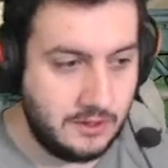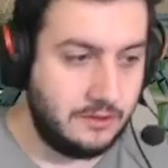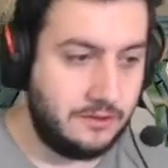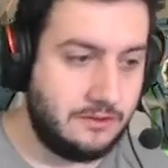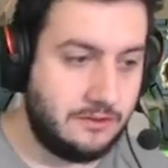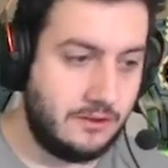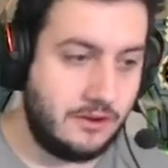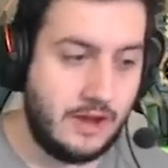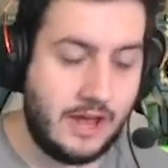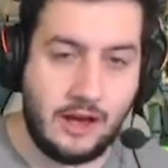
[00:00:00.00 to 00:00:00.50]

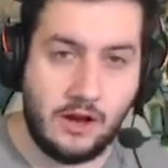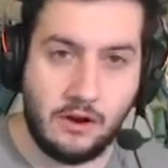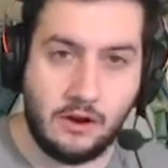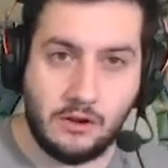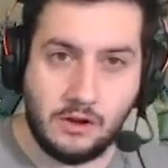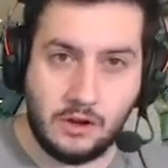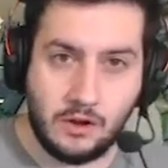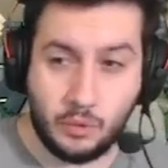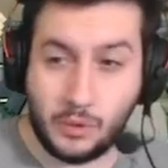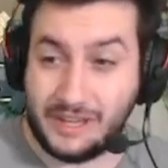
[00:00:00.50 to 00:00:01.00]
So now
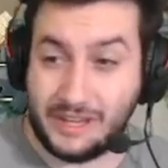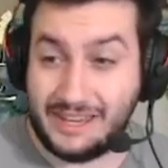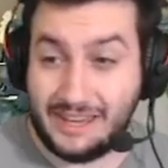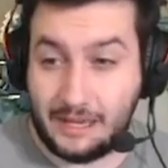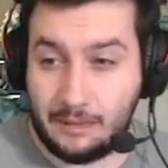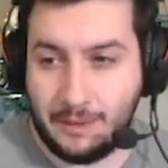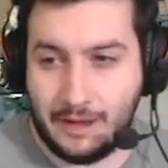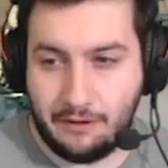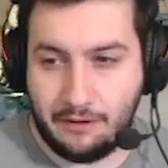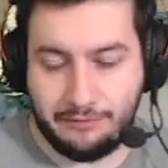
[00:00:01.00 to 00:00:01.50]
we
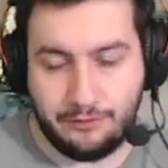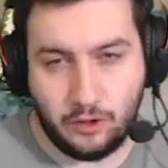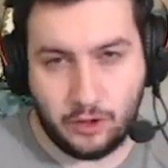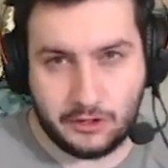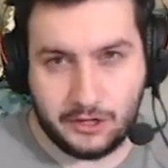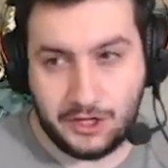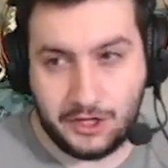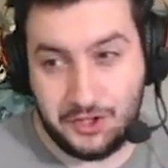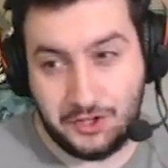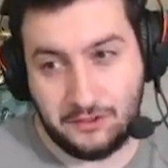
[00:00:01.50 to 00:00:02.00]
keep our 4
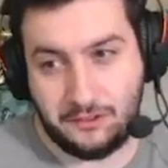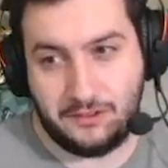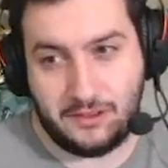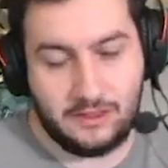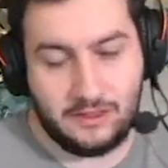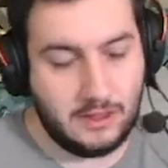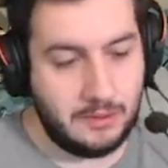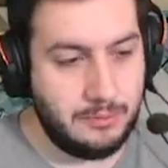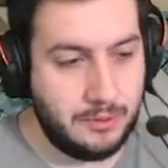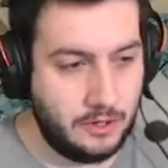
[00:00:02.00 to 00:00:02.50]
creatures and
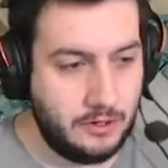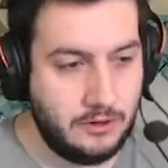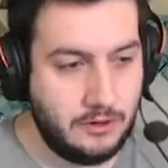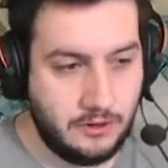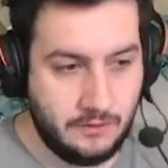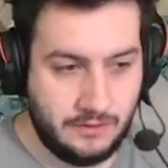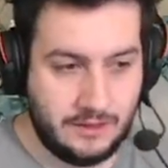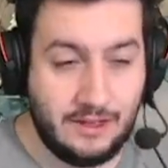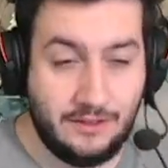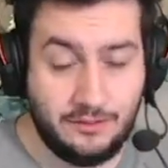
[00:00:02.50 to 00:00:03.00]
the opponent
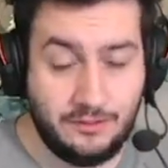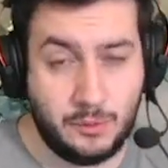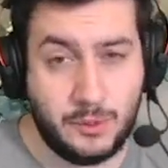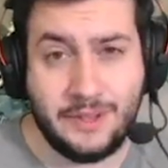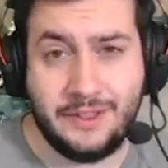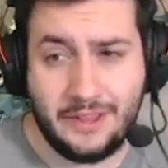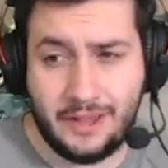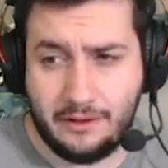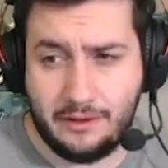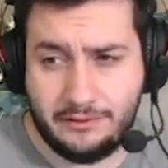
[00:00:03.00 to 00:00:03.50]
only has
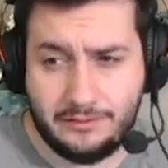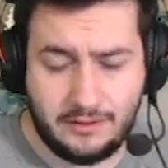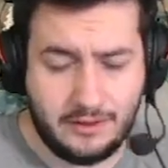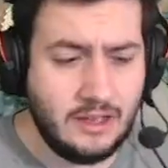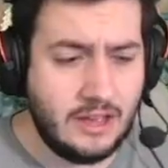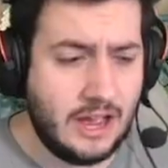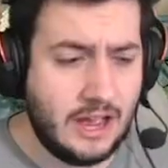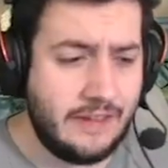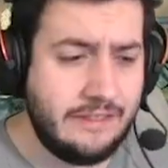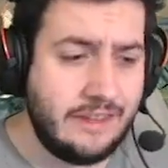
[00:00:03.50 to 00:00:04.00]
1 left.
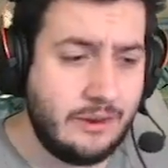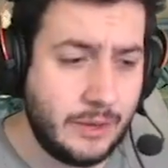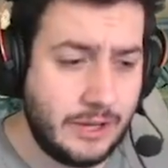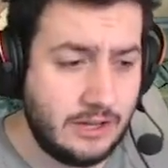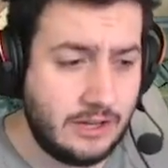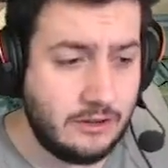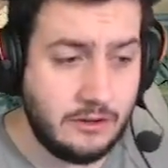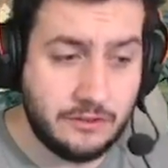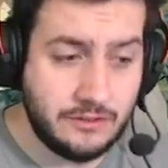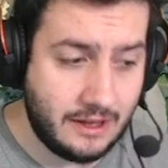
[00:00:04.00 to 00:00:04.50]
And then we
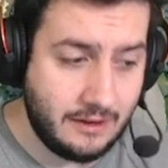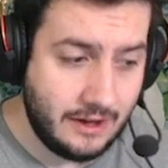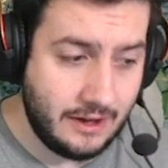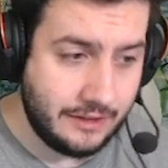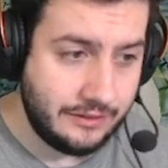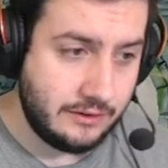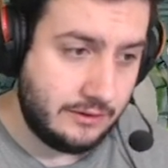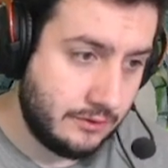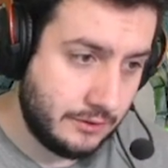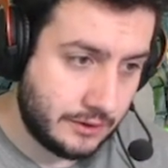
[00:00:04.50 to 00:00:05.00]
can use our
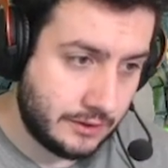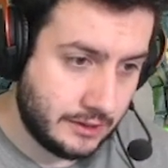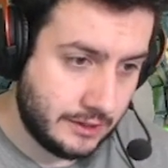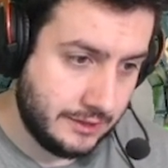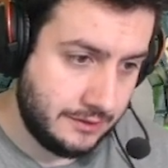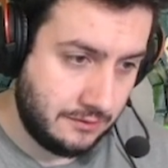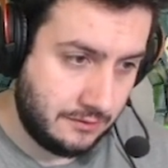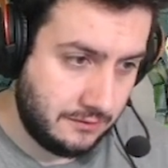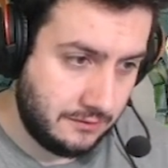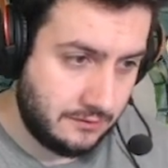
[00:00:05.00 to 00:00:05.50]
other 2
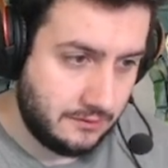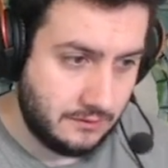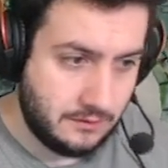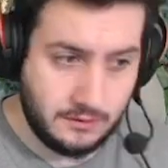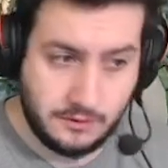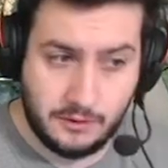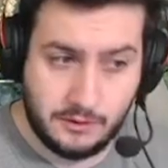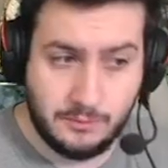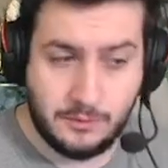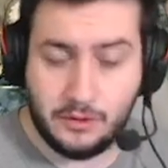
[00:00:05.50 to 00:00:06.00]
creatures
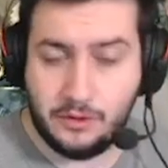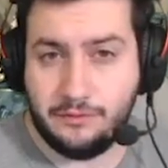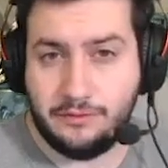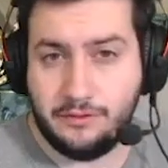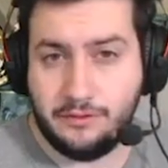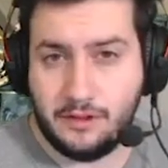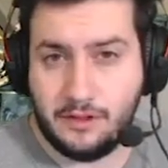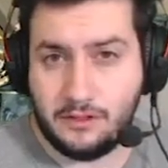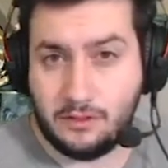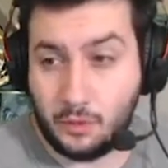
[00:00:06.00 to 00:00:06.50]
to remove
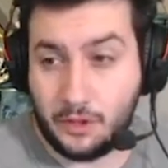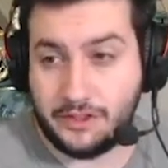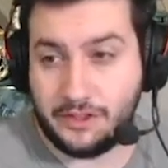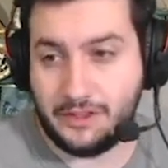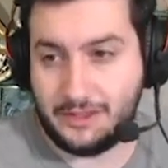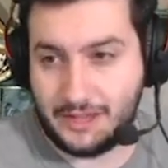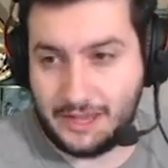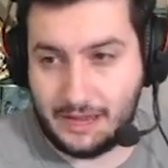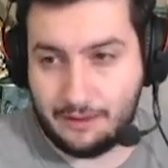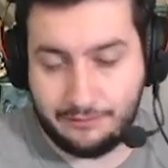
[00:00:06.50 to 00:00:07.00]
the 1 that
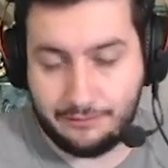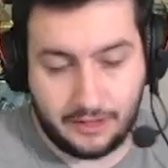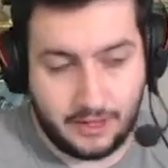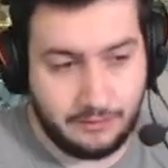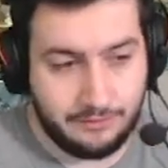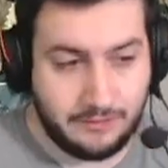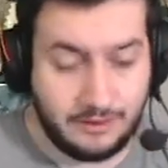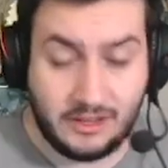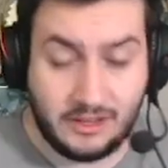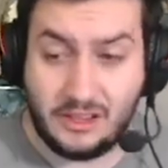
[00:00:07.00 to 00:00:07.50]
they have
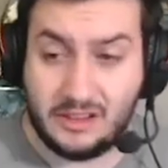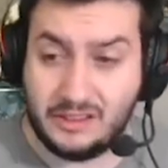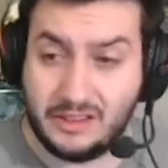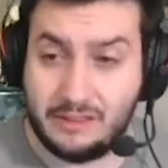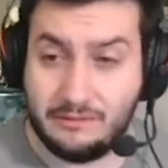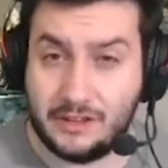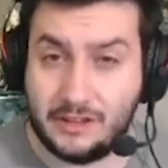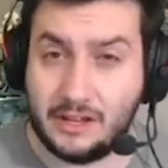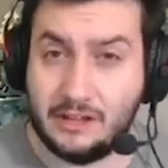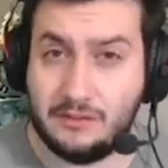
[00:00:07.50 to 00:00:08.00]
left,
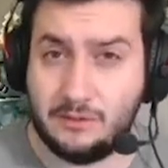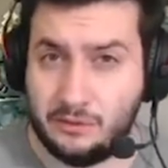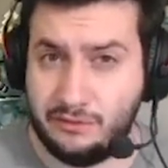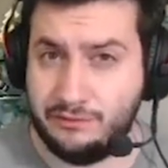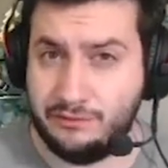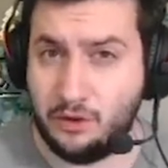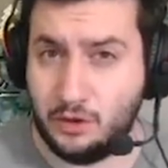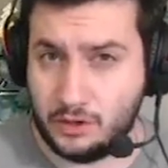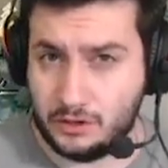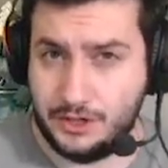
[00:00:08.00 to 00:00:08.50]
leaving us with
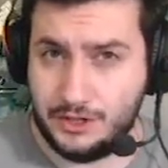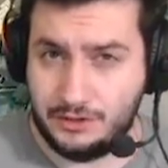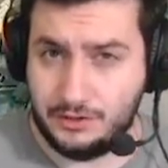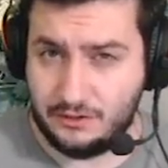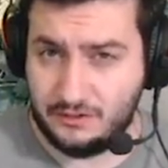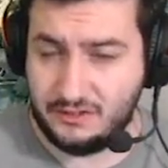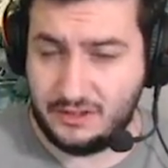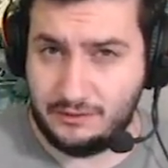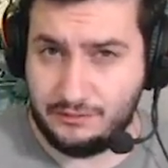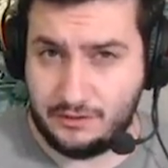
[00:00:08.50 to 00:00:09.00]
4
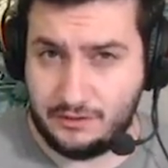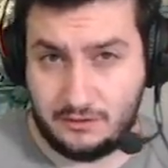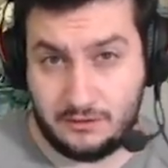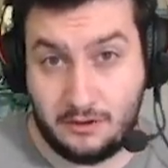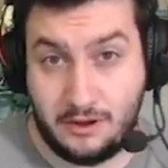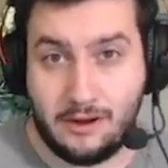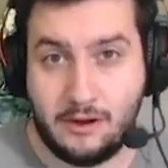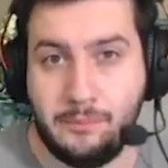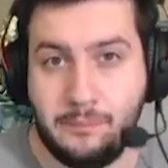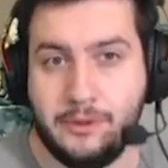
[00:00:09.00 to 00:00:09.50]
creatures left to
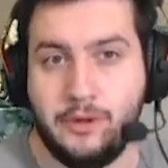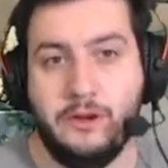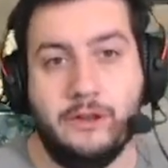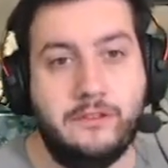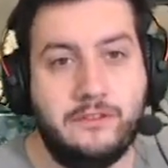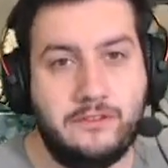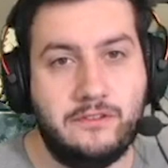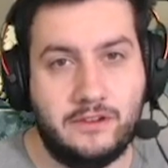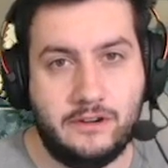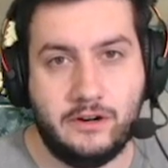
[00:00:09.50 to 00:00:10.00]
our
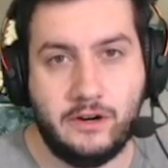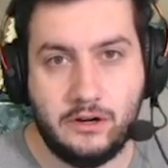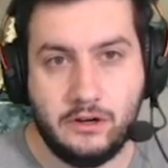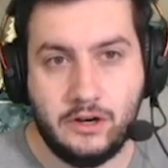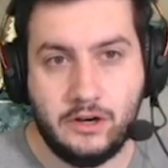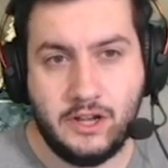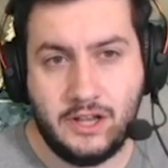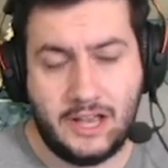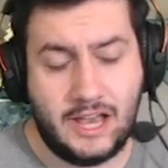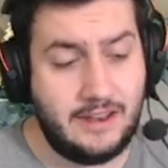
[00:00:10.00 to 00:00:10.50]
opponent's 0.
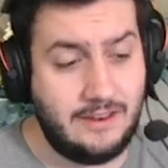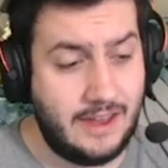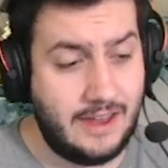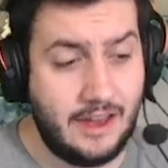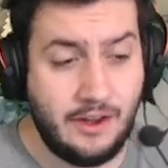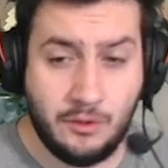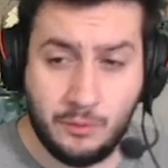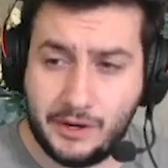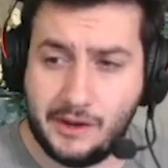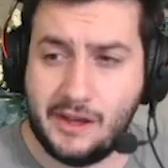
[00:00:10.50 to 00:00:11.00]
And
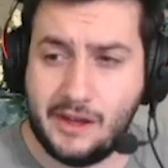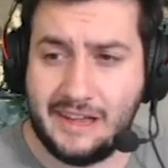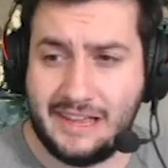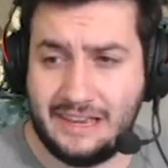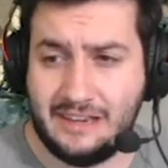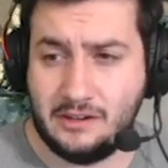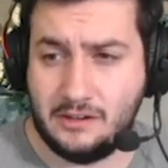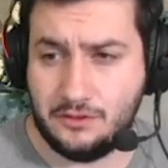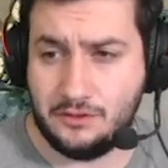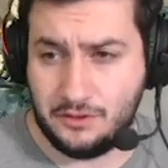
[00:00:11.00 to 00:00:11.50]
now we are
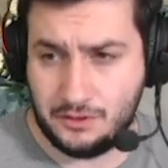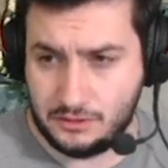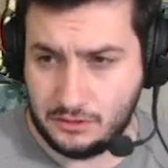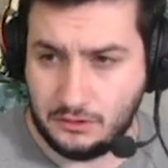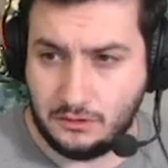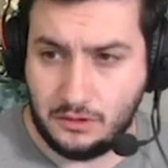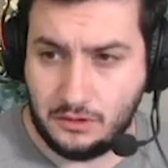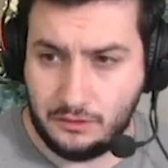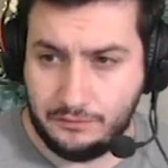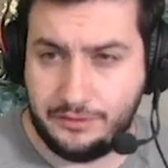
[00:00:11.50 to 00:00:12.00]
in
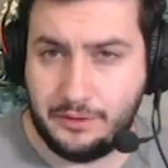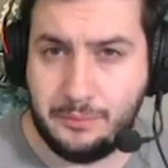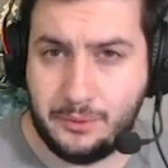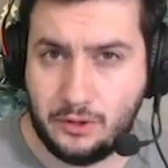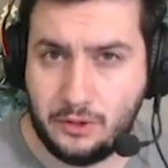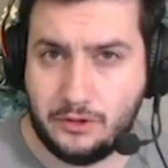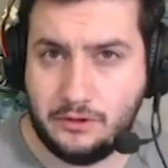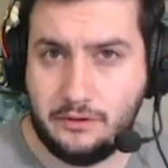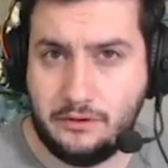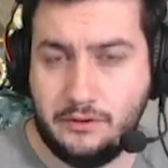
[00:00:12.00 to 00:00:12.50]
control of the board.